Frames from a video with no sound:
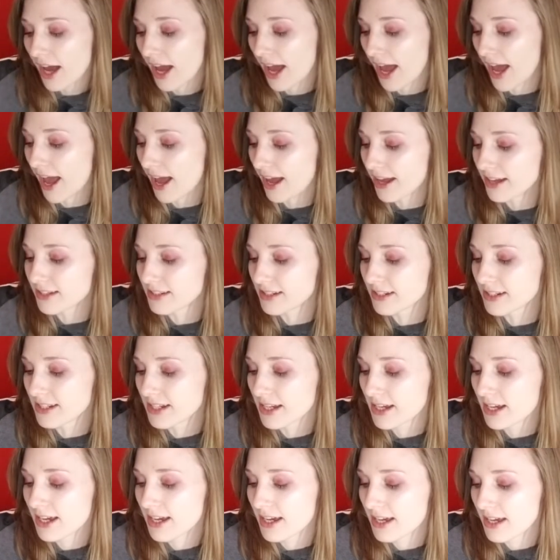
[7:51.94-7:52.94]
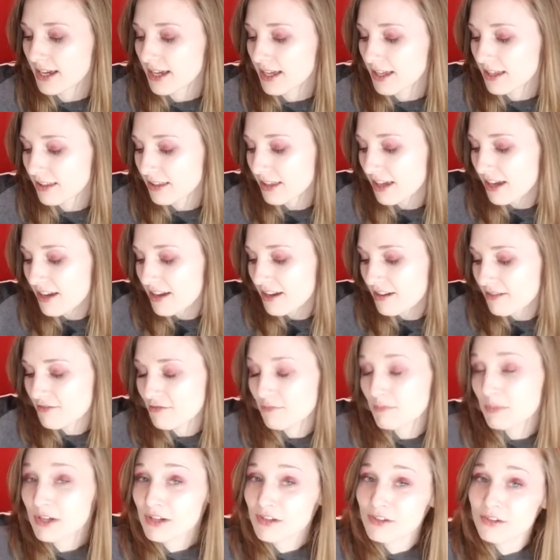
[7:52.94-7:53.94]
and
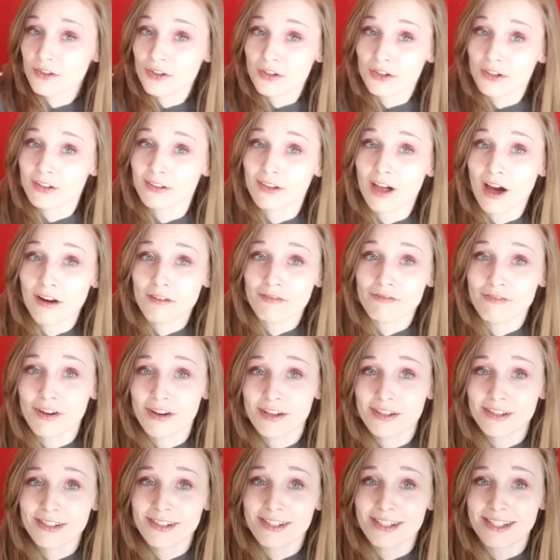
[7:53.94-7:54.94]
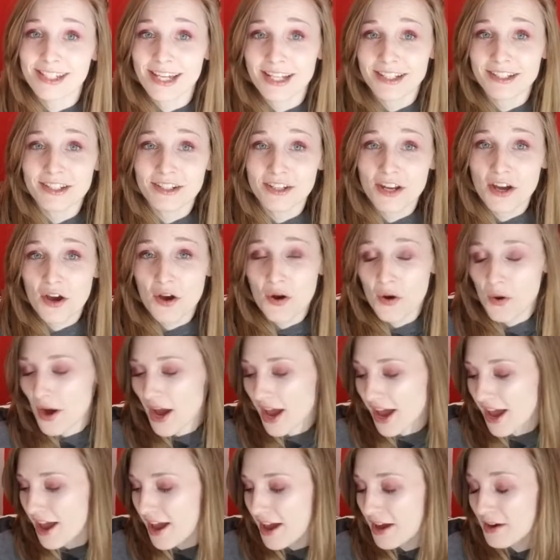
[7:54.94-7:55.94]
they've been a lot of fun to get to know
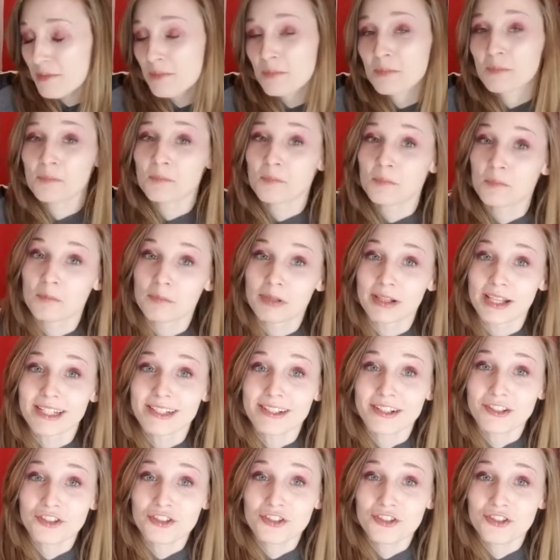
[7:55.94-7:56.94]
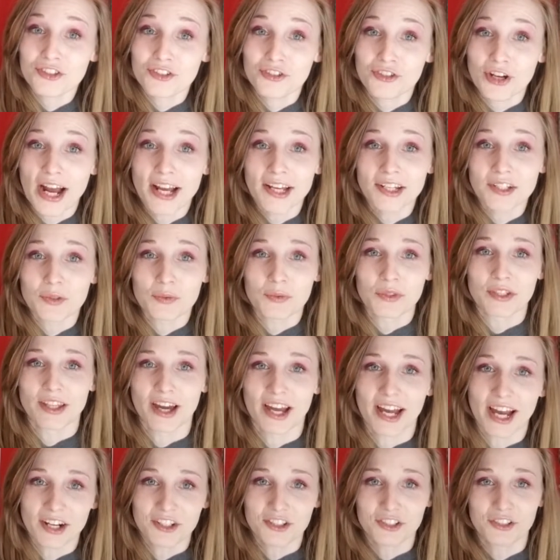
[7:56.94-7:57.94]
and play Dungeons and Dragons with.
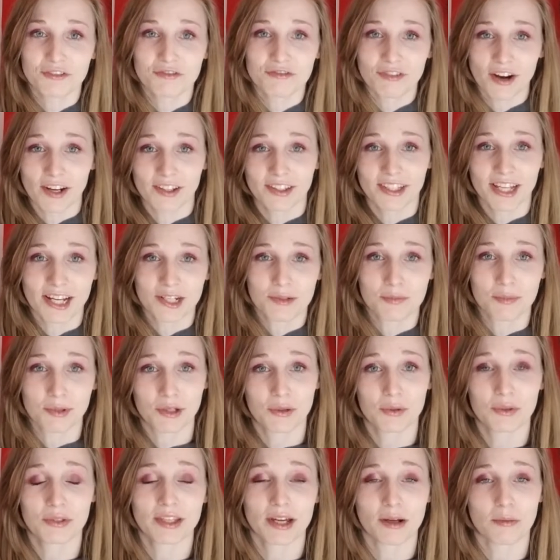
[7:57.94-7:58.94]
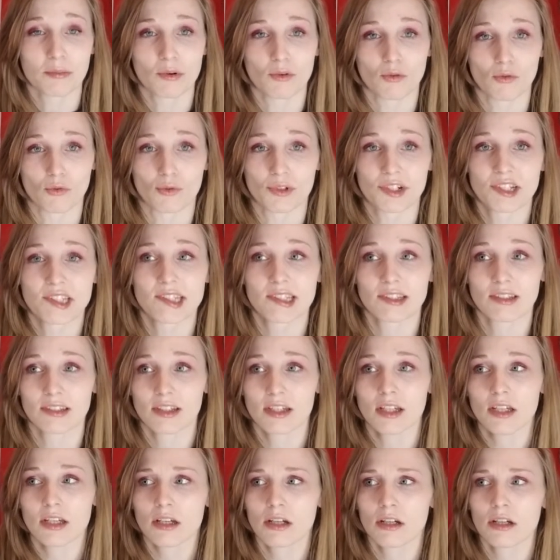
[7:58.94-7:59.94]
I actually finally got to play with them
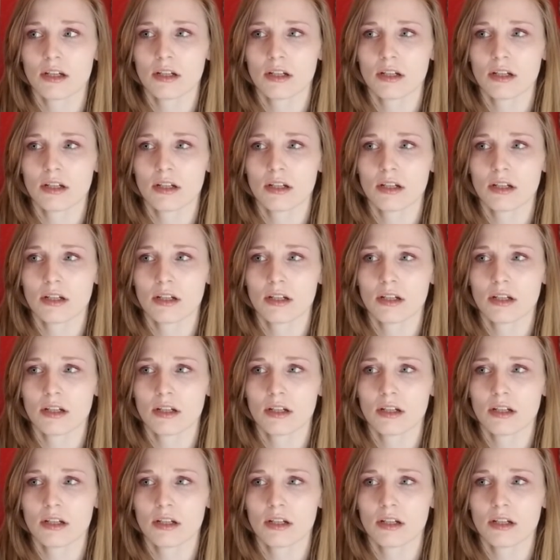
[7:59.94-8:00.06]
recently